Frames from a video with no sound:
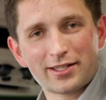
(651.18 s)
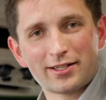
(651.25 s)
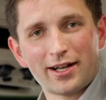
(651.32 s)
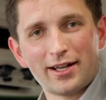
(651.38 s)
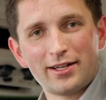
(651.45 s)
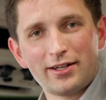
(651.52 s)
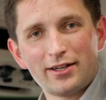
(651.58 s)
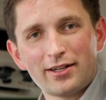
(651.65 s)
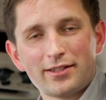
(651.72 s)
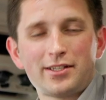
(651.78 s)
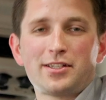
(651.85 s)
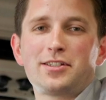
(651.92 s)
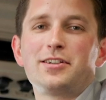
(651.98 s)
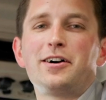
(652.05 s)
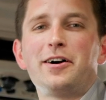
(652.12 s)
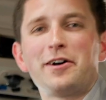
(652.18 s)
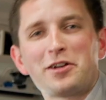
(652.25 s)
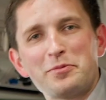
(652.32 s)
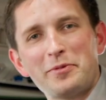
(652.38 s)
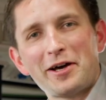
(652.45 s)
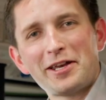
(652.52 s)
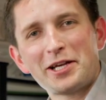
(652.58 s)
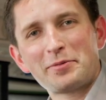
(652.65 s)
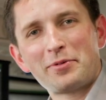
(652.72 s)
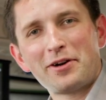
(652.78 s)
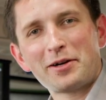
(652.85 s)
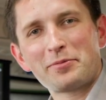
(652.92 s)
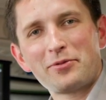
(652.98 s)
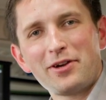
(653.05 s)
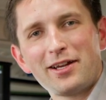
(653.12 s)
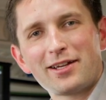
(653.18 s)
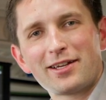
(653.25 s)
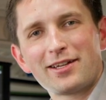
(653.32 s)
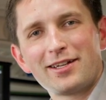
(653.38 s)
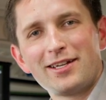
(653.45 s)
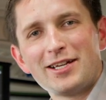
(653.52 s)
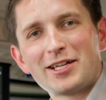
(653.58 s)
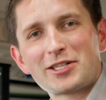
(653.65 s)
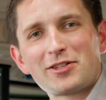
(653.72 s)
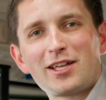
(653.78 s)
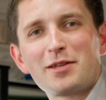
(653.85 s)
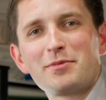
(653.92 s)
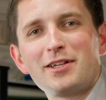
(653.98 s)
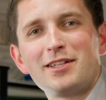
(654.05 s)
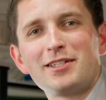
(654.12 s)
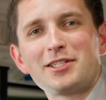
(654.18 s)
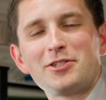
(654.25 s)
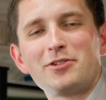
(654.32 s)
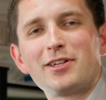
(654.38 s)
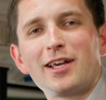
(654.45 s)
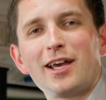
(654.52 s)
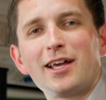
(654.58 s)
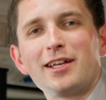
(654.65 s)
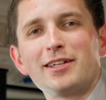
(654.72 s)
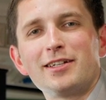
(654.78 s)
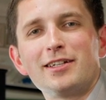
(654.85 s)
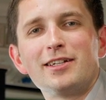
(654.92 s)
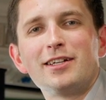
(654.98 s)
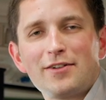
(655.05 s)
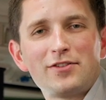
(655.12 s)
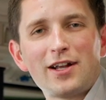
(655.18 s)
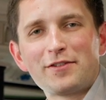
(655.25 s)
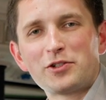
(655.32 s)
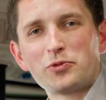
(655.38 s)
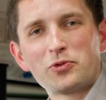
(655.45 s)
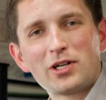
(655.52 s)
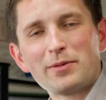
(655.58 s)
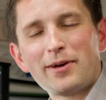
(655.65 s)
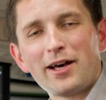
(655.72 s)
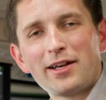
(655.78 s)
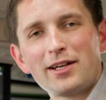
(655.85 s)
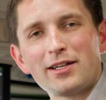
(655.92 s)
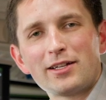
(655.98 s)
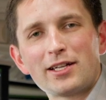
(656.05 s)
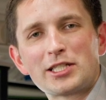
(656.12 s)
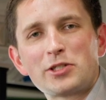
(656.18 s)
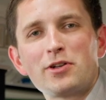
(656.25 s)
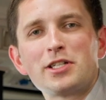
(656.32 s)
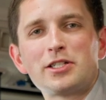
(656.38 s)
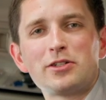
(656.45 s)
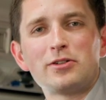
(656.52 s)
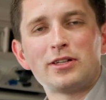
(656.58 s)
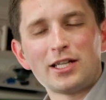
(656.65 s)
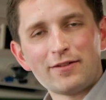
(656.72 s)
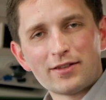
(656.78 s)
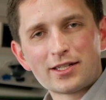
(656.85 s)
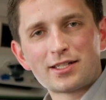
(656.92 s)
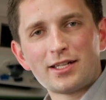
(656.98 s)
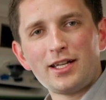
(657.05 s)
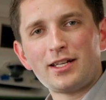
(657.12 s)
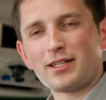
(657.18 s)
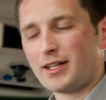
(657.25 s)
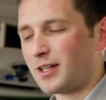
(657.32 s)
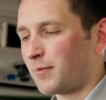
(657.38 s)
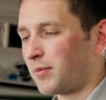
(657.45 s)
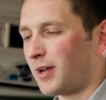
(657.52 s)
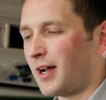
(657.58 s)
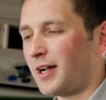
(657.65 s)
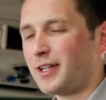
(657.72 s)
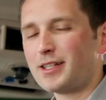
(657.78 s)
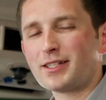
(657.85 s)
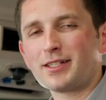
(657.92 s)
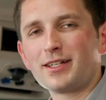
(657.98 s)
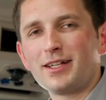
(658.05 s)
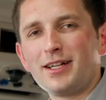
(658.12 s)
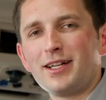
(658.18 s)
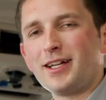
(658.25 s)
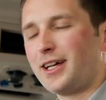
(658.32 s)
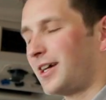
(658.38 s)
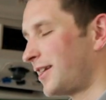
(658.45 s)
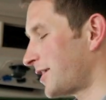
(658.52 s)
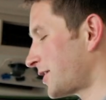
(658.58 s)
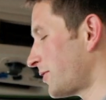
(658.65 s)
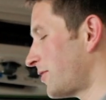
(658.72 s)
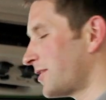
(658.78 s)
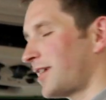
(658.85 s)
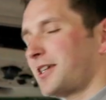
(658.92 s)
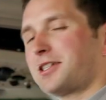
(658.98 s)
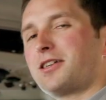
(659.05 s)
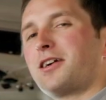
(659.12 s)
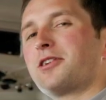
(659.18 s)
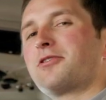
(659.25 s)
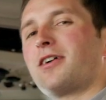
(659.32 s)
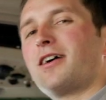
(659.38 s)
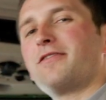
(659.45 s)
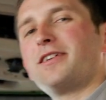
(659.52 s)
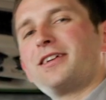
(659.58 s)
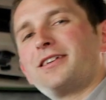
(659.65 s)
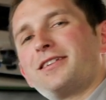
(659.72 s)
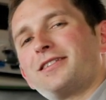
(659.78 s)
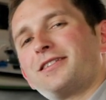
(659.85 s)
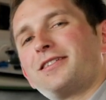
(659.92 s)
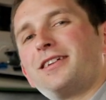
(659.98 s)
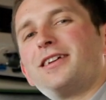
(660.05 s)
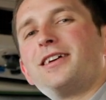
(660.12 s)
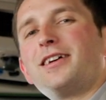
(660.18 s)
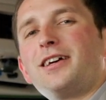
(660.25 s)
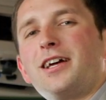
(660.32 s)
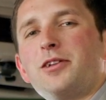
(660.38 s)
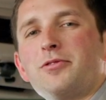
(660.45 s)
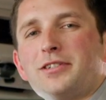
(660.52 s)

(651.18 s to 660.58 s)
the side here. This is an automatic park brake, so that means you can never have to worry about it. As soon as you leave the seat, it applies, and as soon as I start driving, it